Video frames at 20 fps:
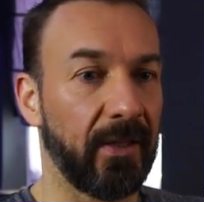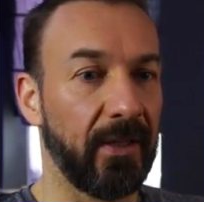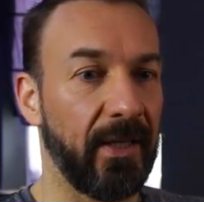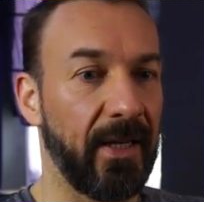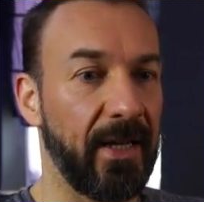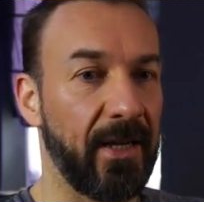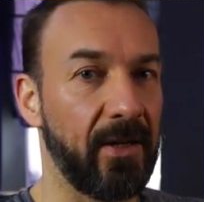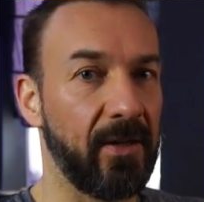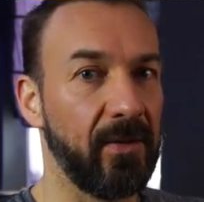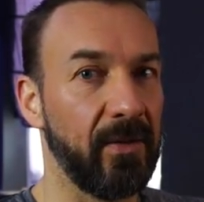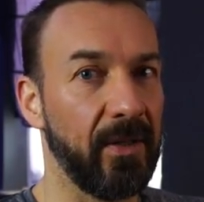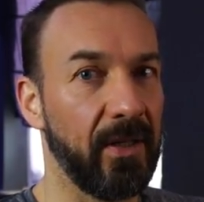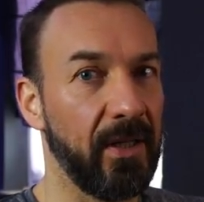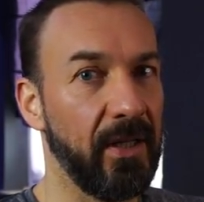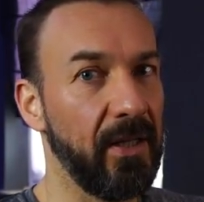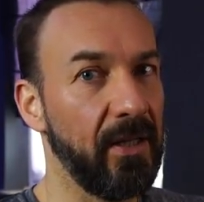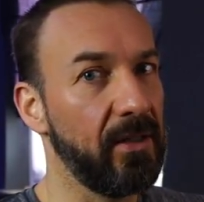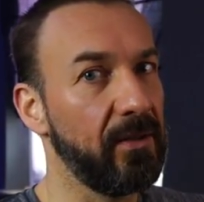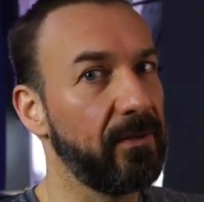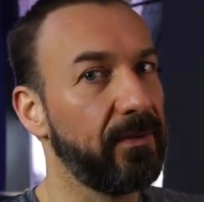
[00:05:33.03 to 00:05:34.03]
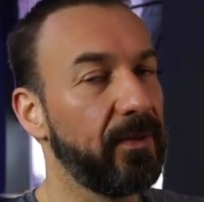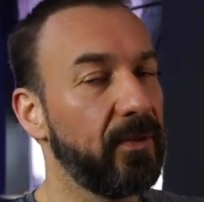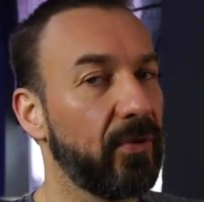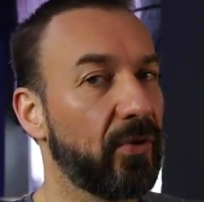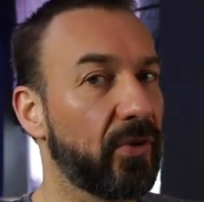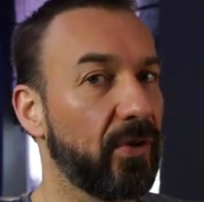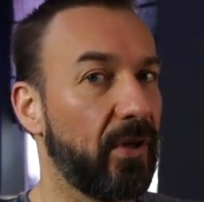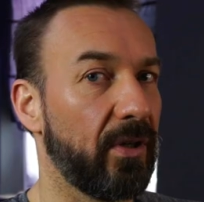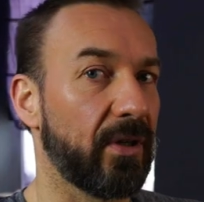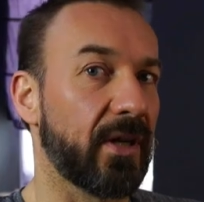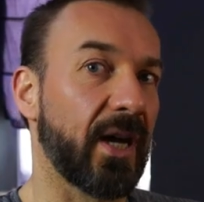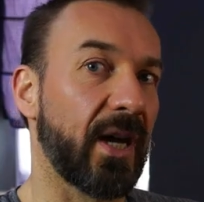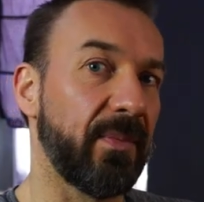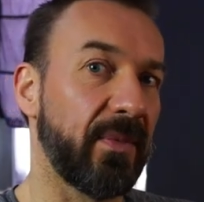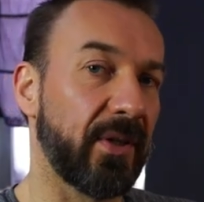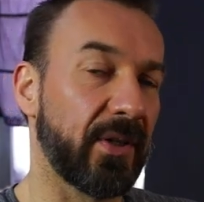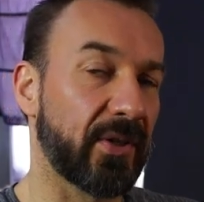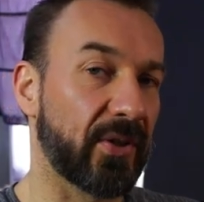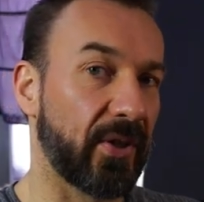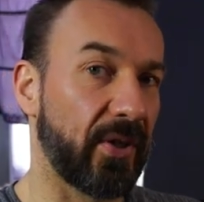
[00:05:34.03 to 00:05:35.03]
Now, here are a few
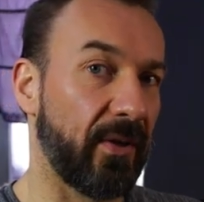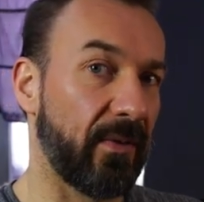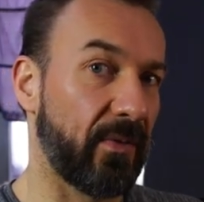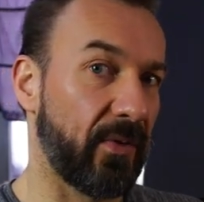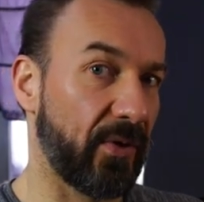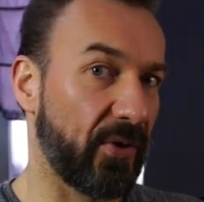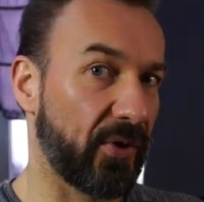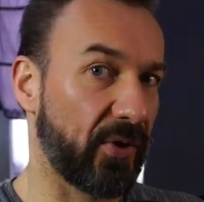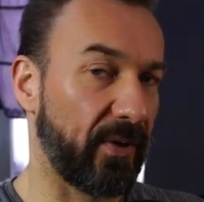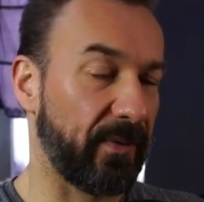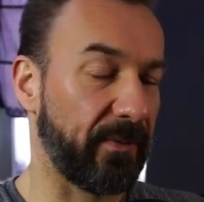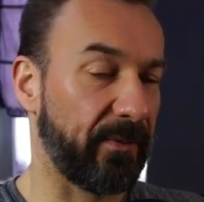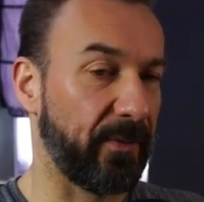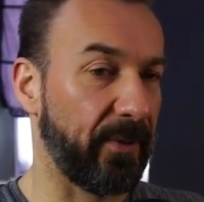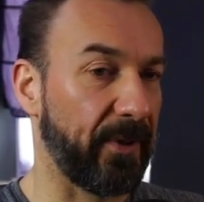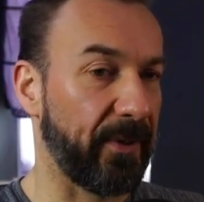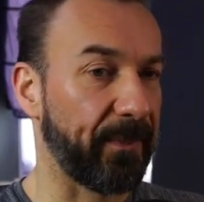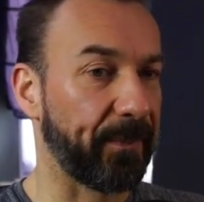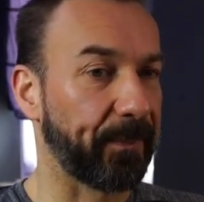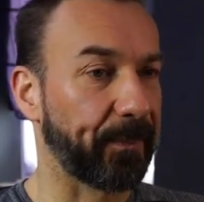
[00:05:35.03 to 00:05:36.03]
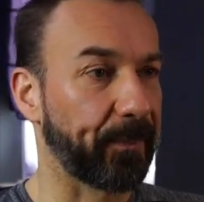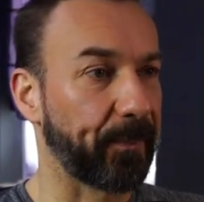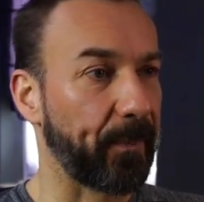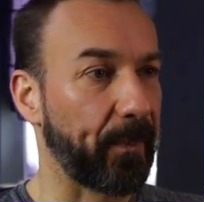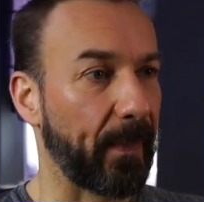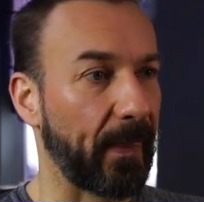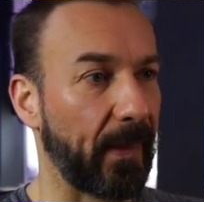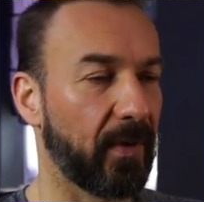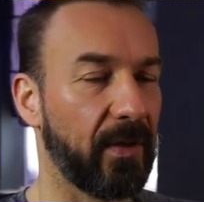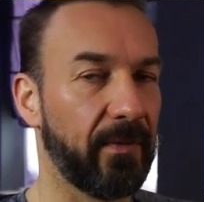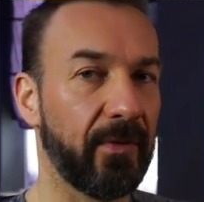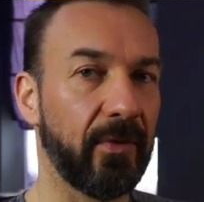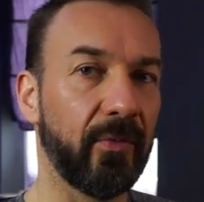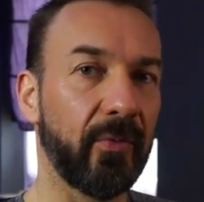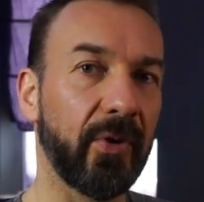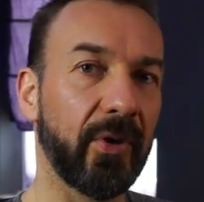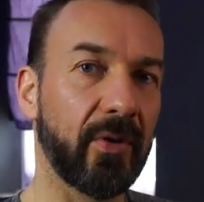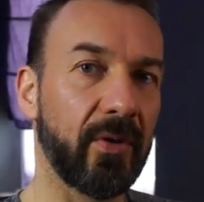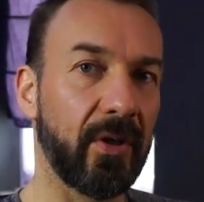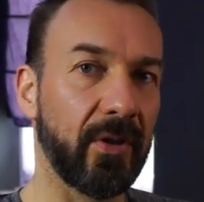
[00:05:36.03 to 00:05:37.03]
shortcomings of this software. If you
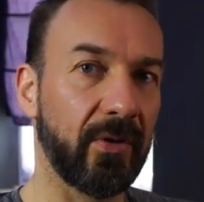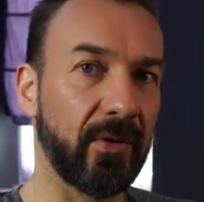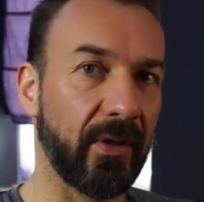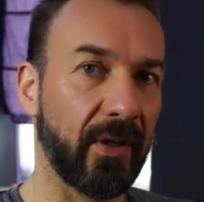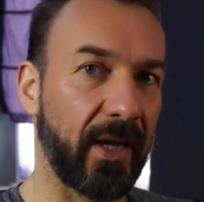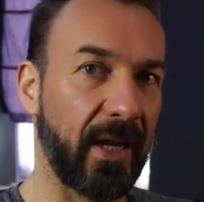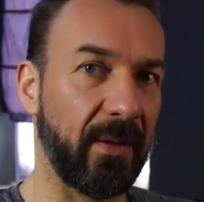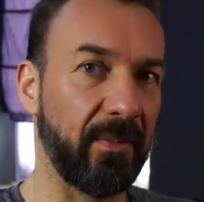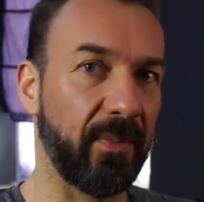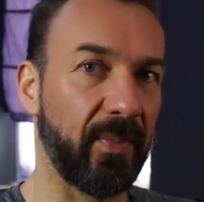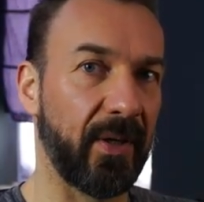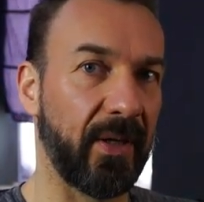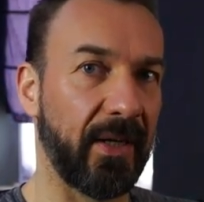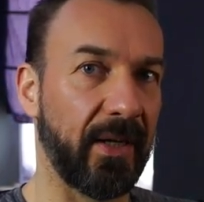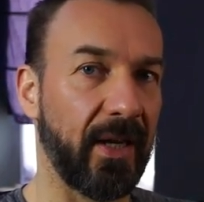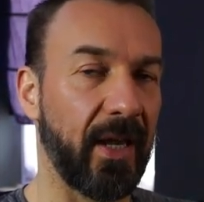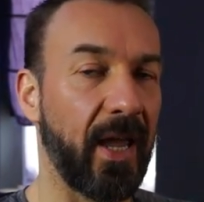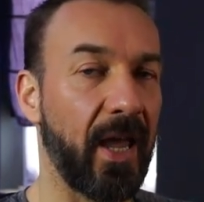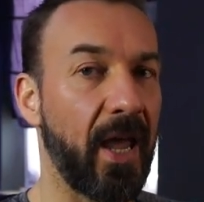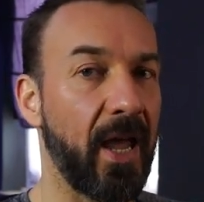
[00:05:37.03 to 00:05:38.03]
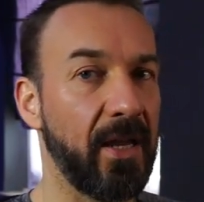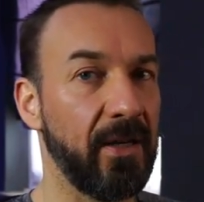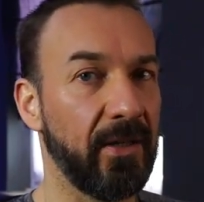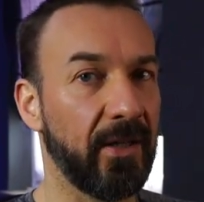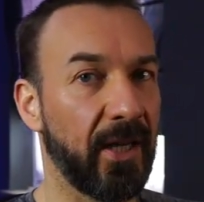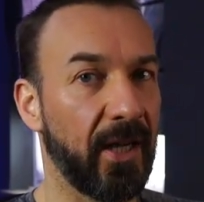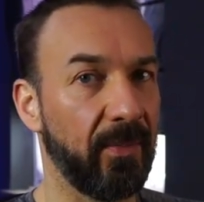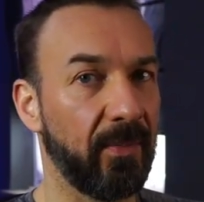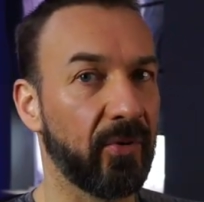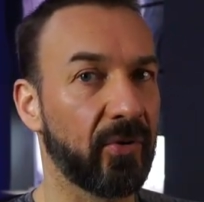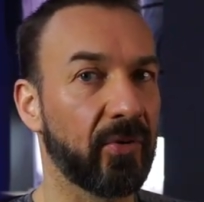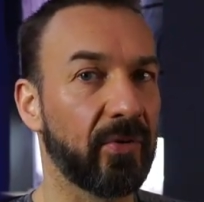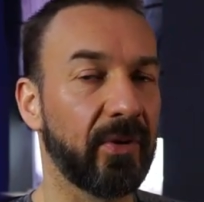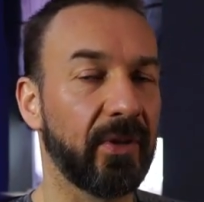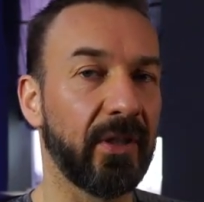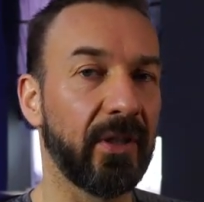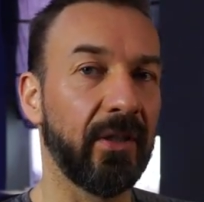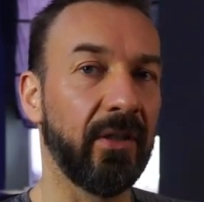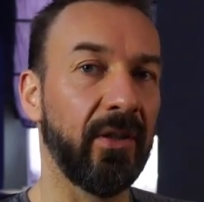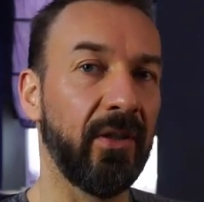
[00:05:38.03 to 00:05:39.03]
record your gameplay and
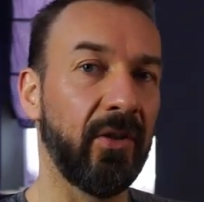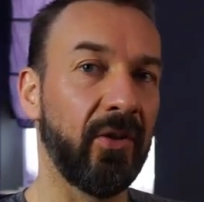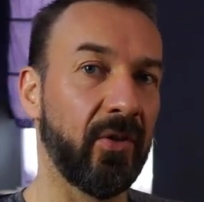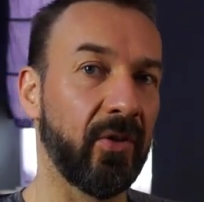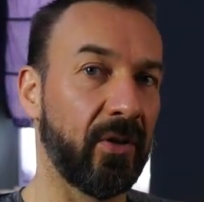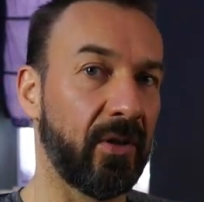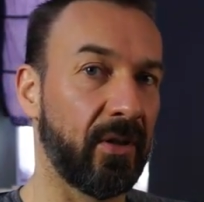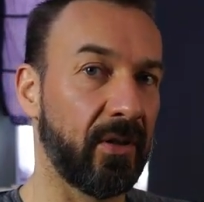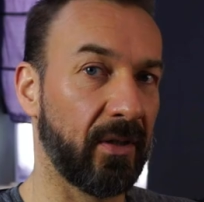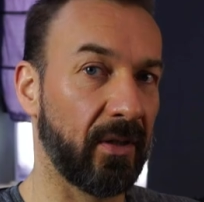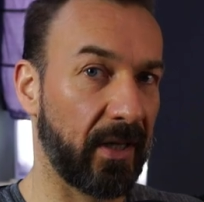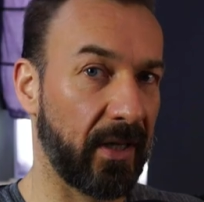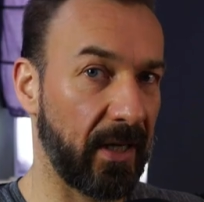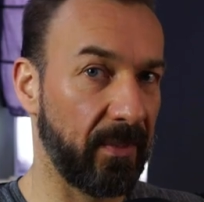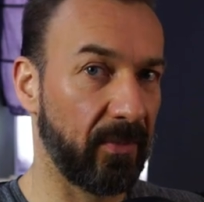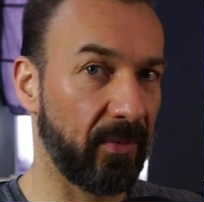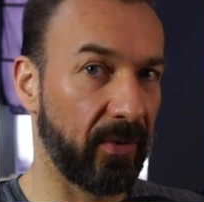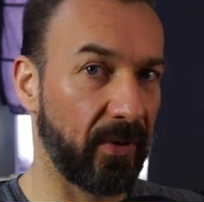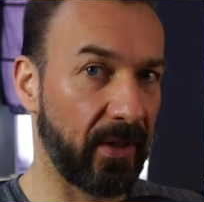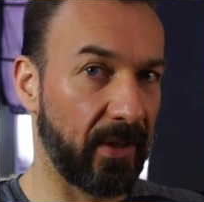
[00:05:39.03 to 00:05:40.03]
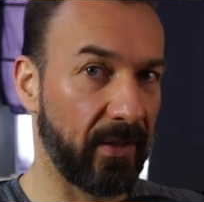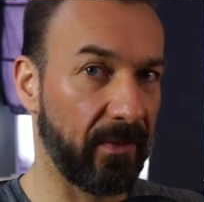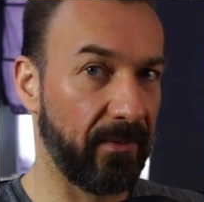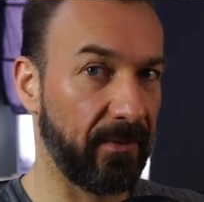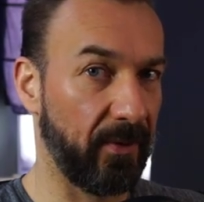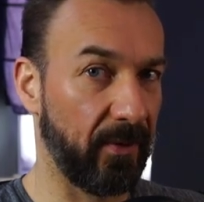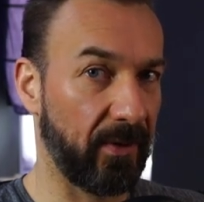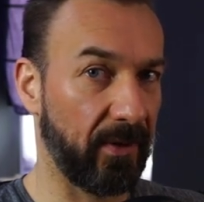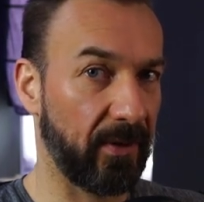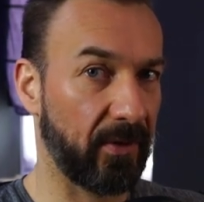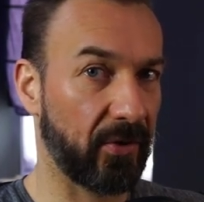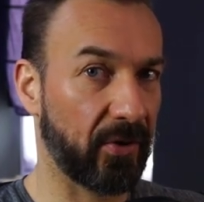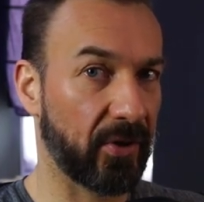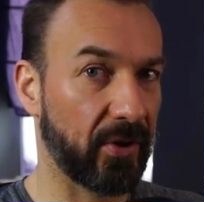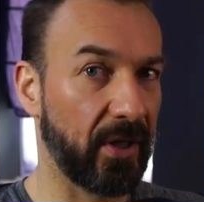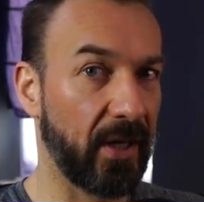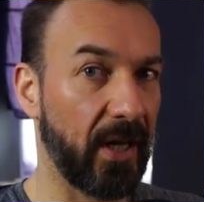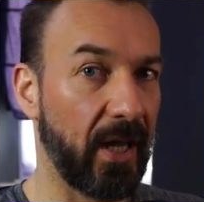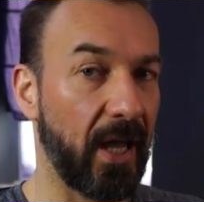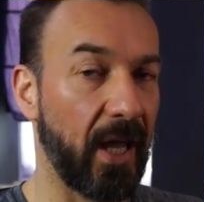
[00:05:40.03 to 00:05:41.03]
capturing your camera
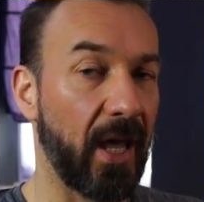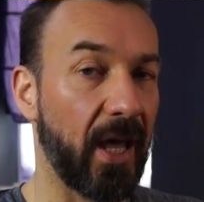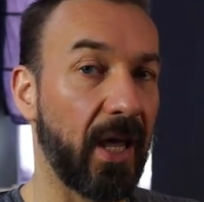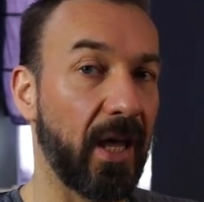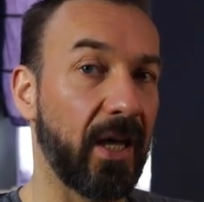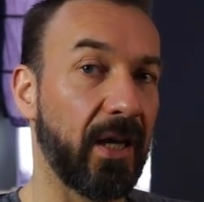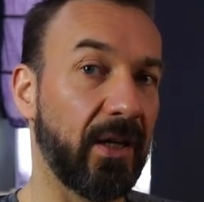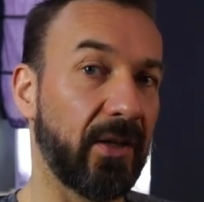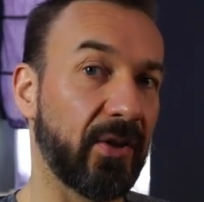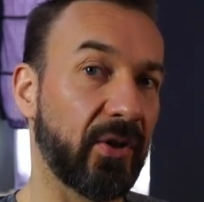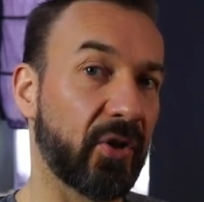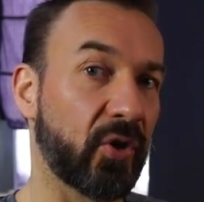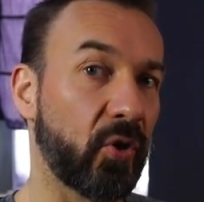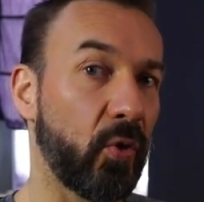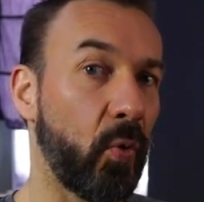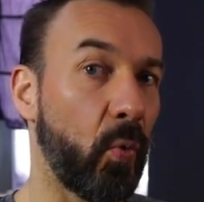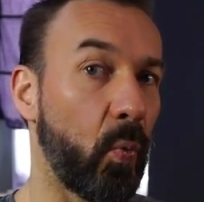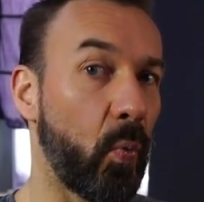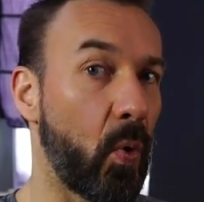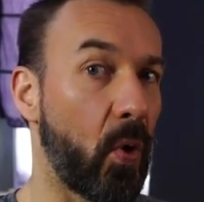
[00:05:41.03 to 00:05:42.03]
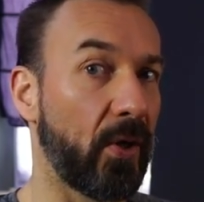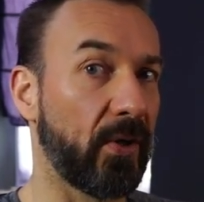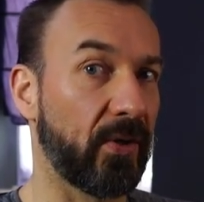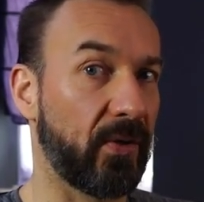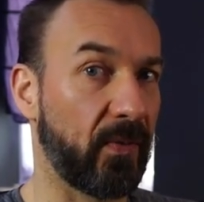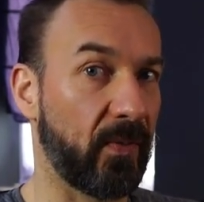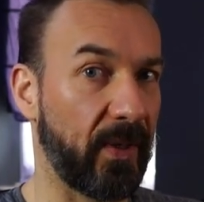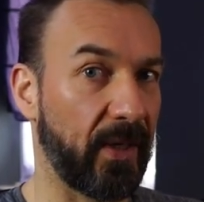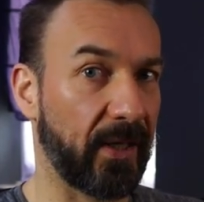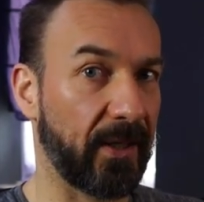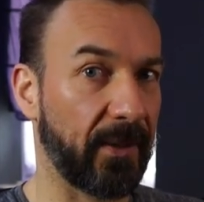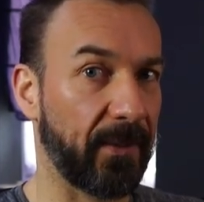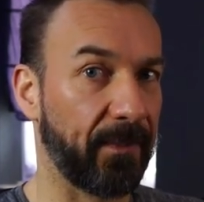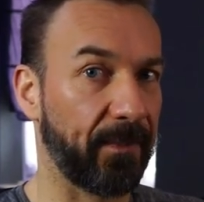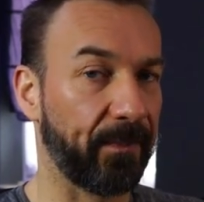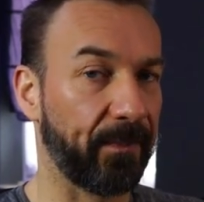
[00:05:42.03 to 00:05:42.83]
footage, it is one track.